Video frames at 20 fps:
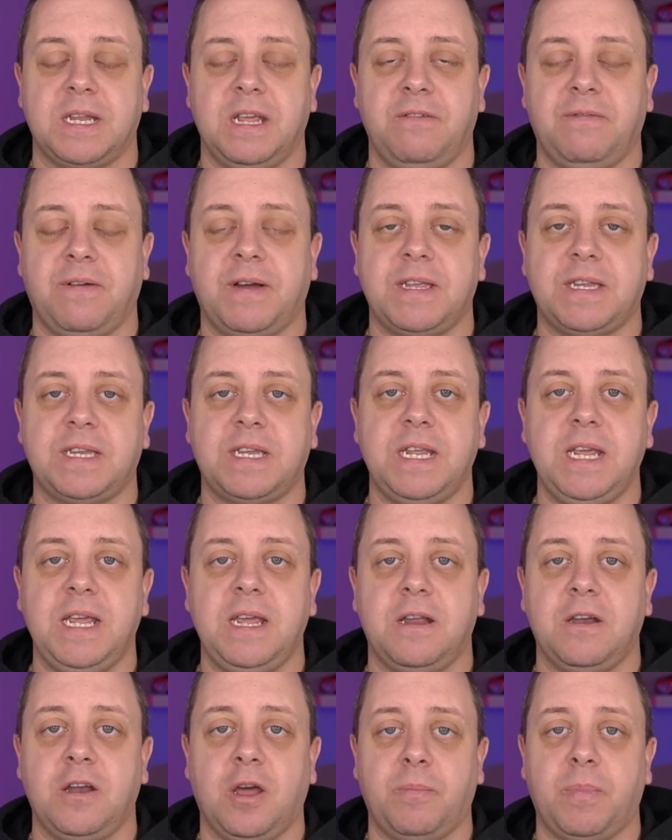If I see
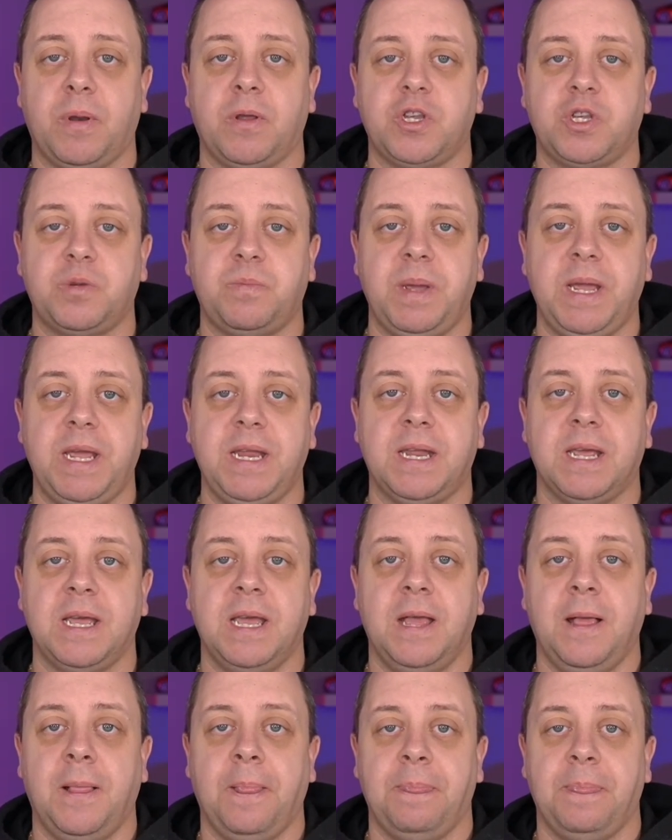an upload speed
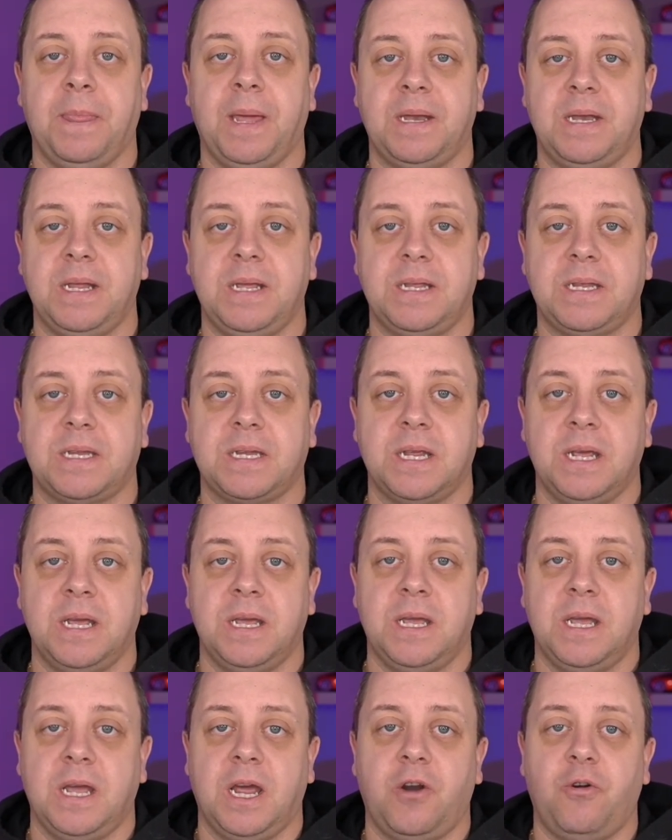that is
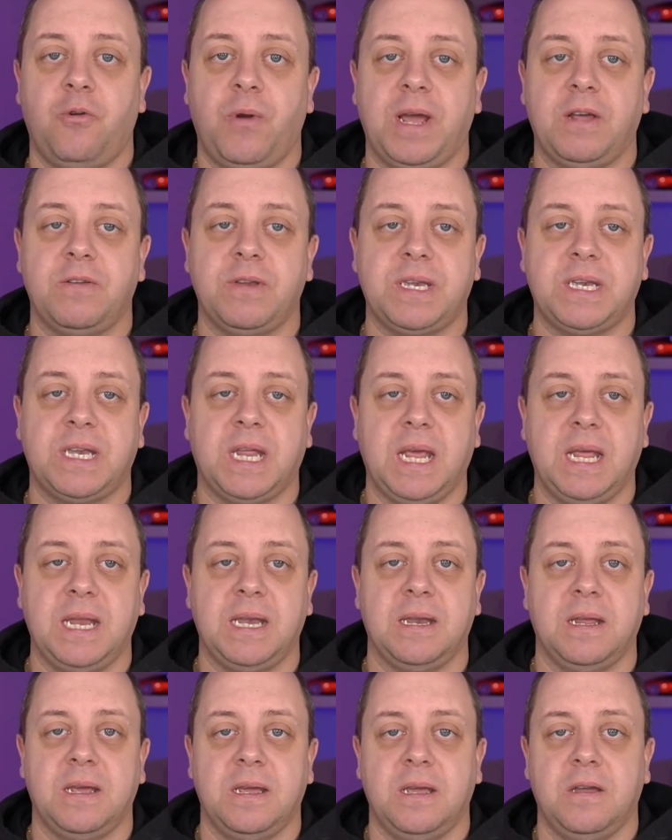around
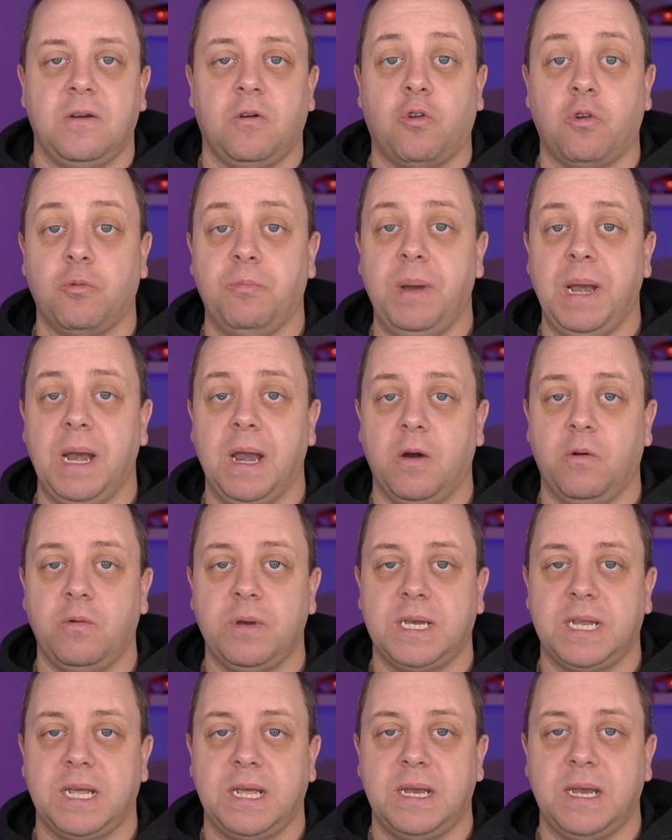10 or below
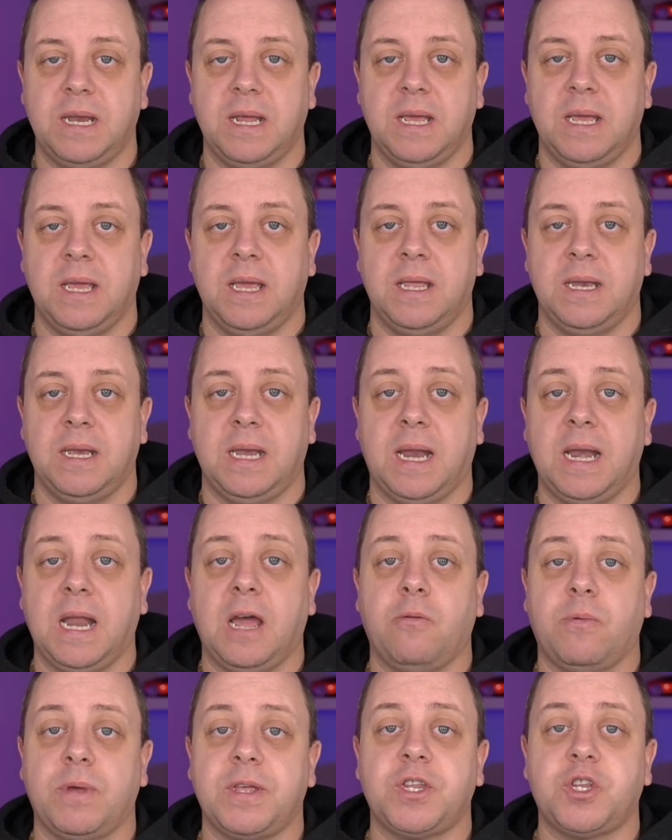10, then I
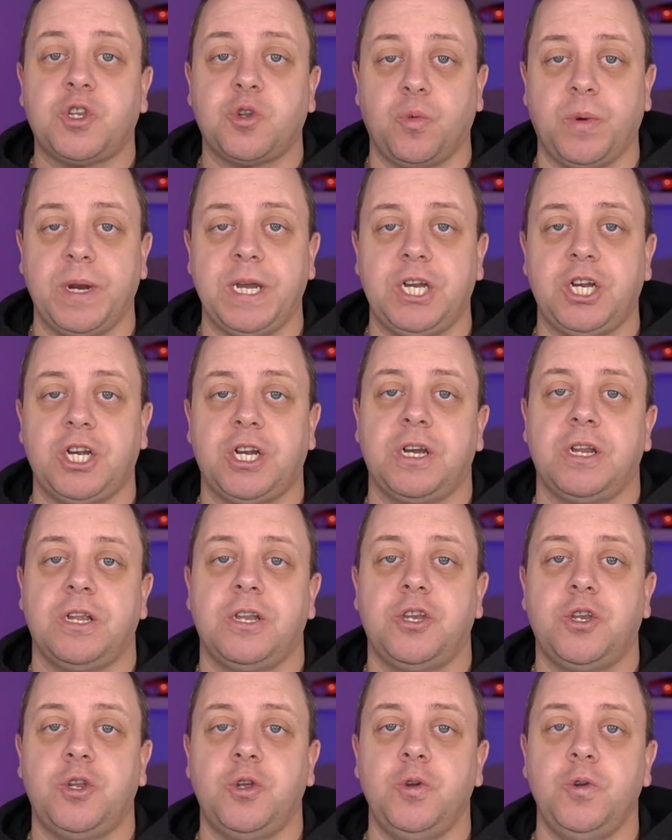will switch
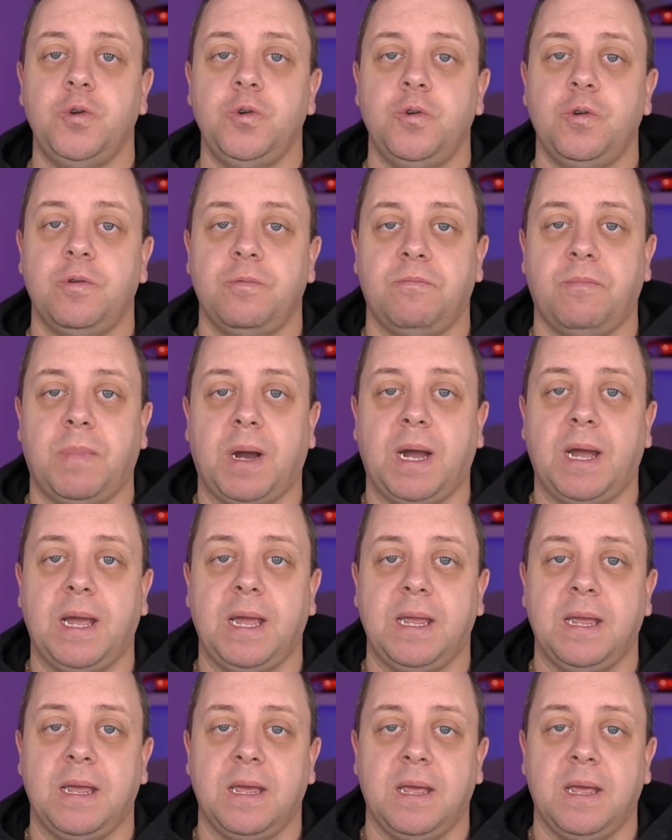to
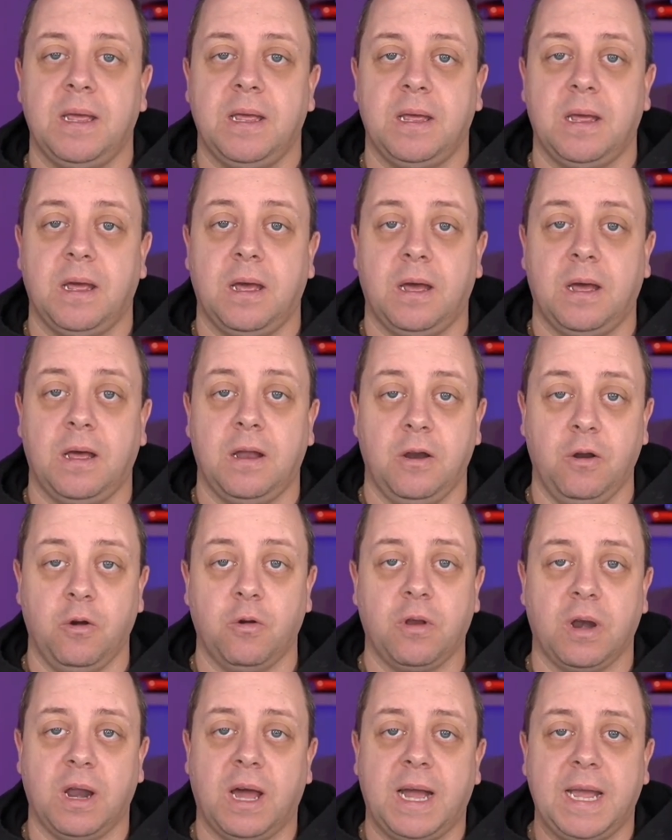my uh,
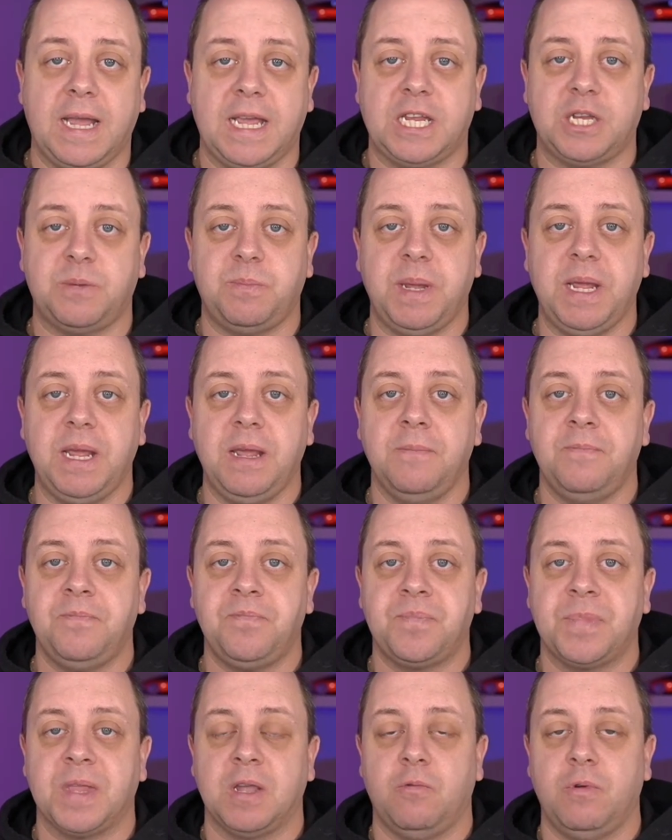local ISP,
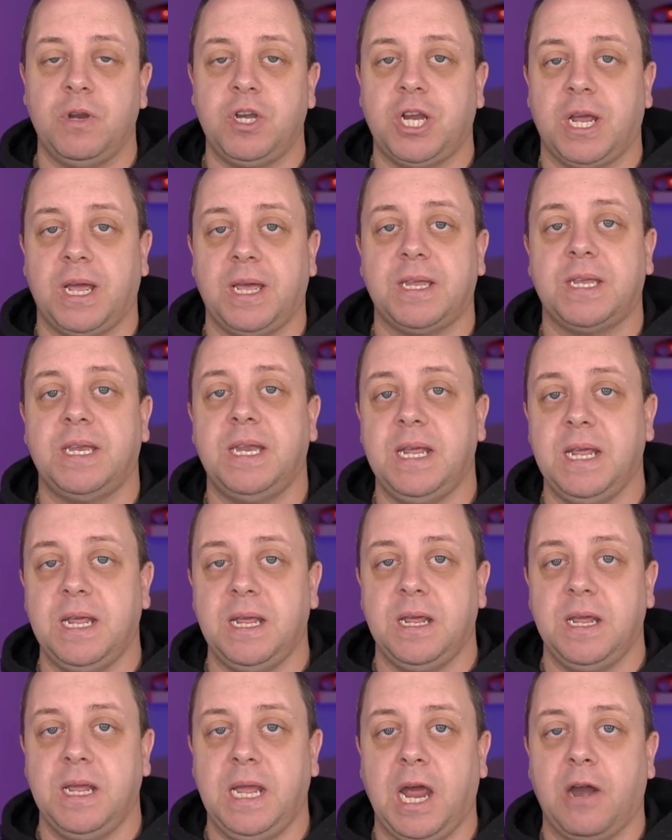which has
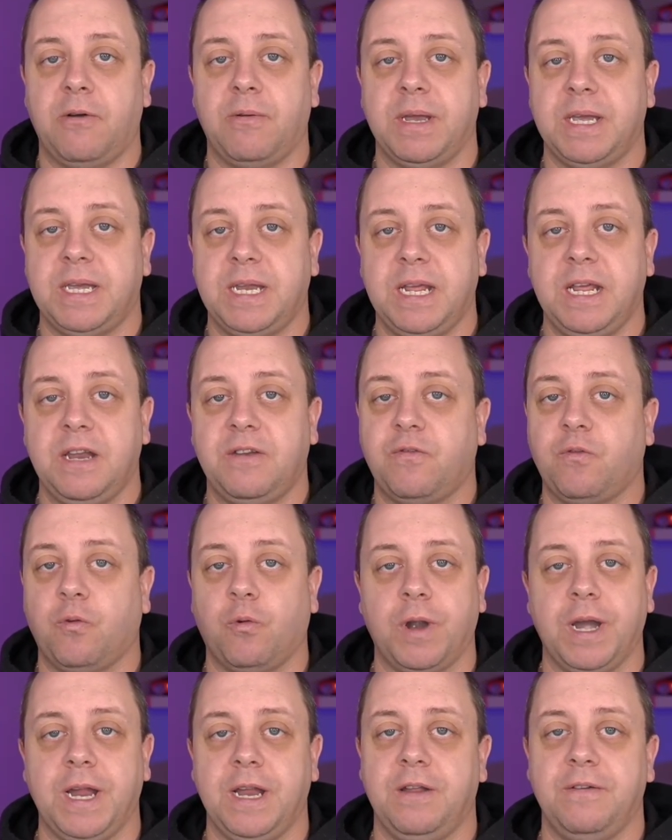the guaranteed
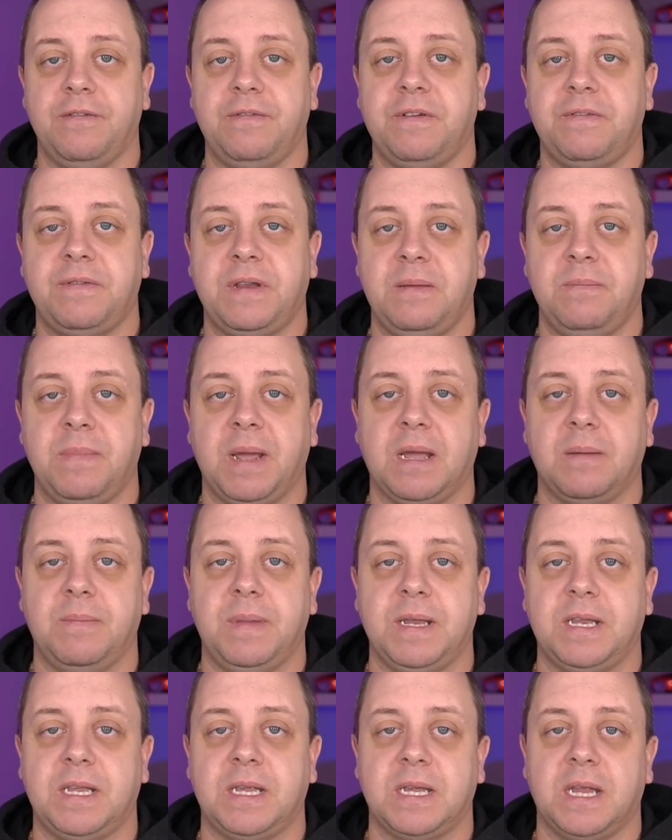40 to 50
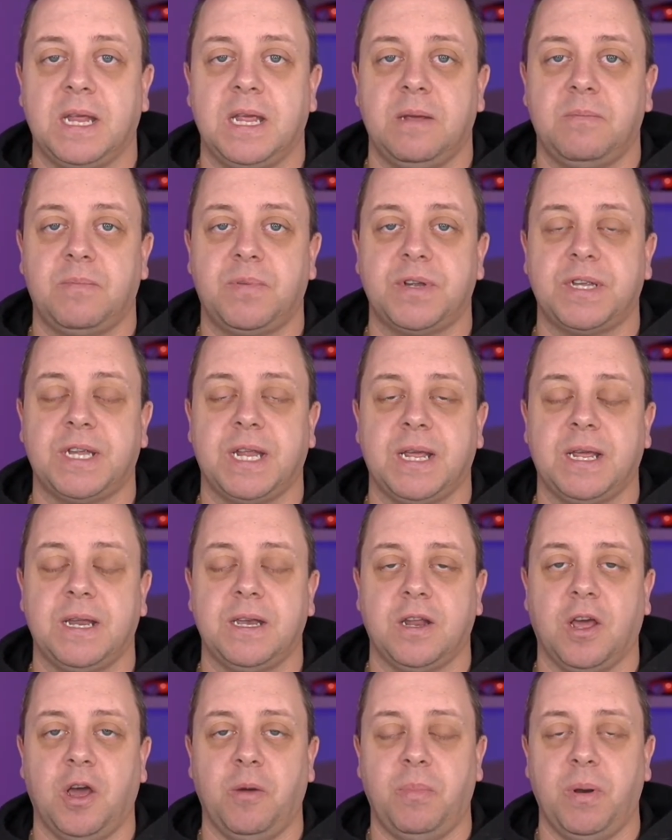megabits per
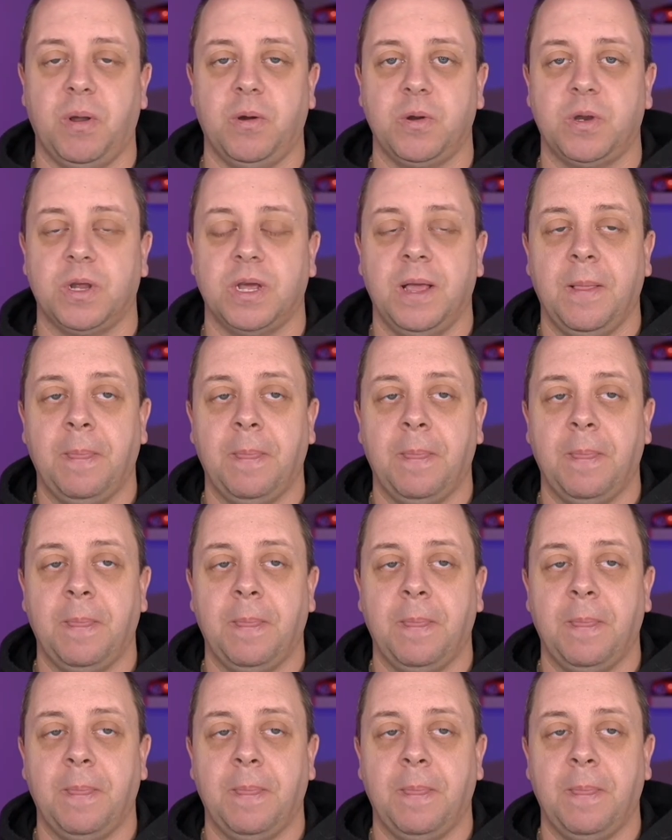second upload.